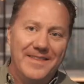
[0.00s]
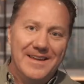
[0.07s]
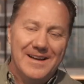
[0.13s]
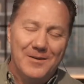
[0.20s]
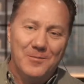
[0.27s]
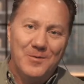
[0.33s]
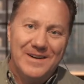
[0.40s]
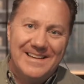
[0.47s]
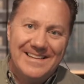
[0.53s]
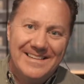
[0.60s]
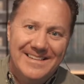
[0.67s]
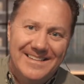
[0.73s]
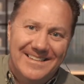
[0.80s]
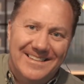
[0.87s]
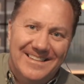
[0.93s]
that way
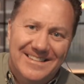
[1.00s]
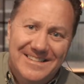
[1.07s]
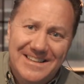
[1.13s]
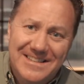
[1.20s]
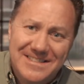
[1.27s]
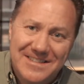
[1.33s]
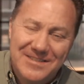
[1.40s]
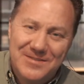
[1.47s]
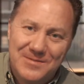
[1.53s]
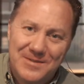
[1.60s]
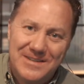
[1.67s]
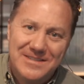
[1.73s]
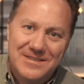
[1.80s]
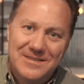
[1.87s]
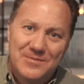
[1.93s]
and in, in
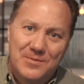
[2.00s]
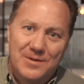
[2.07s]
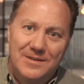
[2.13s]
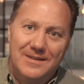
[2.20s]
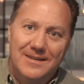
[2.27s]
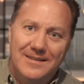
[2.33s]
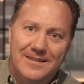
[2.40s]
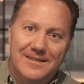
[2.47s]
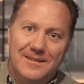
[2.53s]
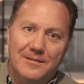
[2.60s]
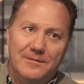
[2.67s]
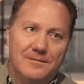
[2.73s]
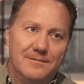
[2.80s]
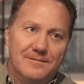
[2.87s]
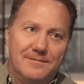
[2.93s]
situations where
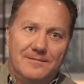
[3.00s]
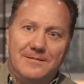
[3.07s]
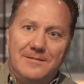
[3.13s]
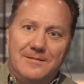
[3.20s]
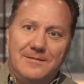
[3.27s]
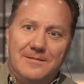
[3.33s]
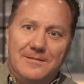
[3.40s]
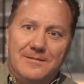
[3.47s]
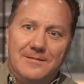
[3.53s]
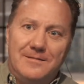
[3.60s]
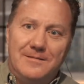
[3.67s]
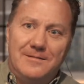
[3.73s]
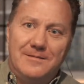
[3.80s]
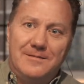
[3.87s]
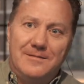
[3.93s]
you feel
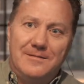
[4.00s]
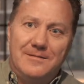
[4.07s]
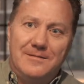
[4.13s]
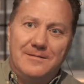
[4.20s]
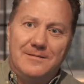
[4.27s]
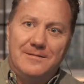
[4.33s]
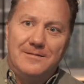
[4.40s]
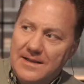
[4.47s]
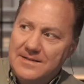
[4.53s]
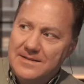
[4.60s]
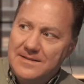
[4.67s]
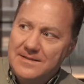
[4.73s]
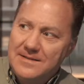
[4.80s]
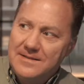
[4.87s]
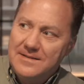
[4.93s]
like that guy's
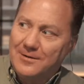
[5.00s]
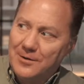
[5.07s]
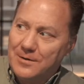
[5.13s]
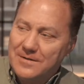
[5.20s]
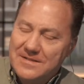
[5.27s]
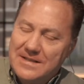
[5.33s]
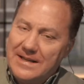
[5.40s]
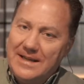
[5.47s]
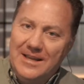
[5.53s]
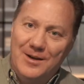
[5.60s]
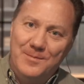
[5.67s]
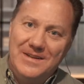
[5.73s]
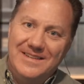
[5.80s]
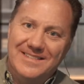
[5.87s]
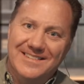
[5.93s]
that girl's the
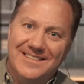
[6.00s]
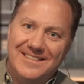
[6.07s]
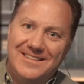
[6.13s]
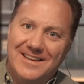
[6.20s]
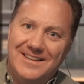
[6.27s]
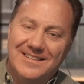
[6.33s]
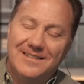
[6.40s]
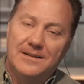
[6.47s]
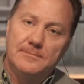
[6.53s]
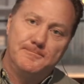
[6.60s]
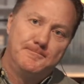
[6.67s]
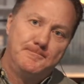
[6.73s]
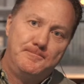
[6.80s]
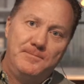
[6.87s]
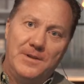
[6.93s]
enemy and god's like
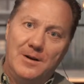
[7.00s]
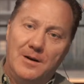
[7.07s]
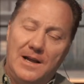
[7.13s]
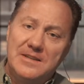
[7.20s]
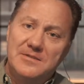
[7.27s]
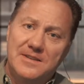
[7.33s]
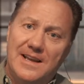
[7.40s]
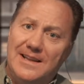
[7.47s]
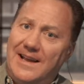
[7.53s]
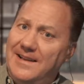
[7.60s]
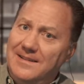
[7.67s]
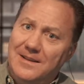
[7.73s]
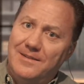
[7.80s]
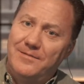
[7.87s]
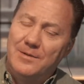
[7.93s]
mm, no actually I, I
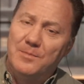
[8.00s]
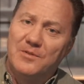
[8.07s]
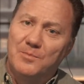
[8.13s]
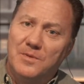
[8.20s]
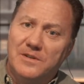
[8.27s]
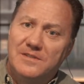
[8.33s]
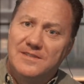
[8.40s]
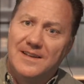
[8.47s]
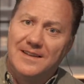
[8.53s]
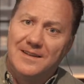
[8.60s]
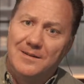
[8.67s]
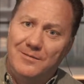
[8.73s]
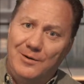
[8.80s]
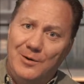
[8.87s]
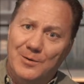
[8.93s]
love them as much as i
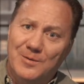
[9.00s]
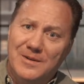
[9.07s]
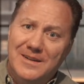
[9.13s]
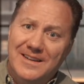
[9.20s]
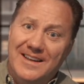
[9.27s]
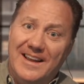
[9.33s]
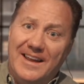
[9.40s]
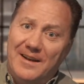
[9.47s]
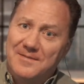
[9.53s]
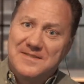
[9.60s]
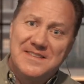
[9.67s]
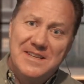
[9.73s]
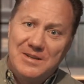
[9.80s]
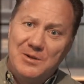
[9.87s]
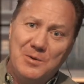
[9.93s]
love you and mm-hmm. I've
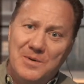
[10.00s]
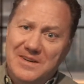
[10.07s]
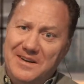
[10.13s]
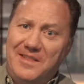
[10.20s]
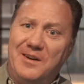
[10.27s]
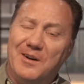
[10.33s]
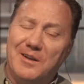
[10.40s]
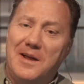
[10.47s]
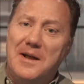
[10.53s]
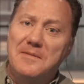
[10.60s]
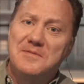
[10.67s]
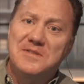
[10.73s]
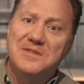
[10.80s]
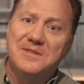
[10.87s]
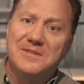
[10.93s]
sent mm-hmm. you into their
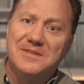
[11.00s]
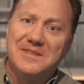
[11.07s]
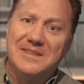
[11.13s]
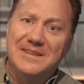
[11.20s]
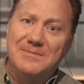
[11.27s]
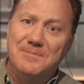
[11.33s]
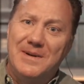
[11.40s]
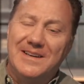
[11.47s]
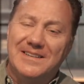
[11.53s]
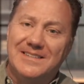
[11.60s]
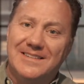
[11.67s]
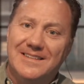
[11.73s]
lives to, to impact